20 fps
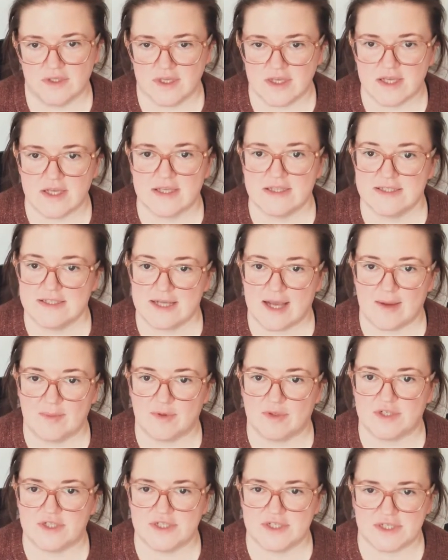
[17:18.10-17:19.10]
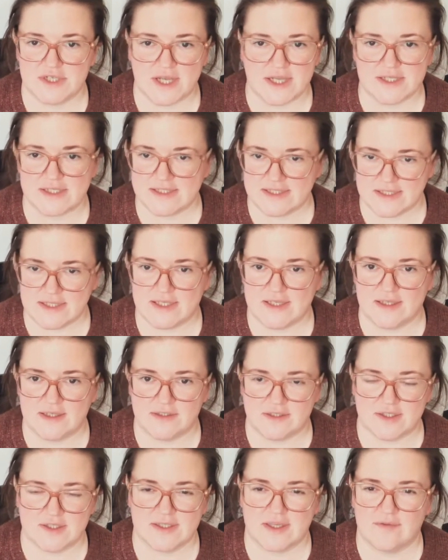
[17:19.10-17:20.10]
establish and see,
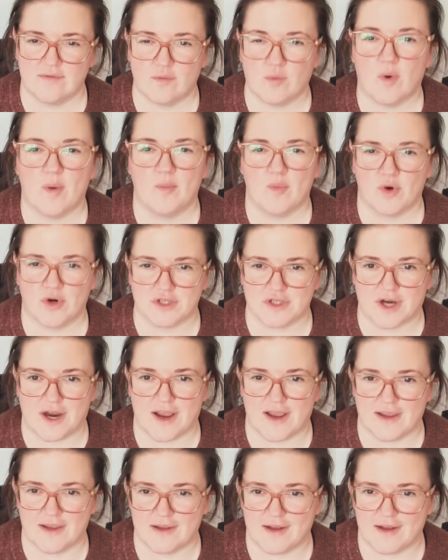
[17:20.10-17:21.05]
just give one more try.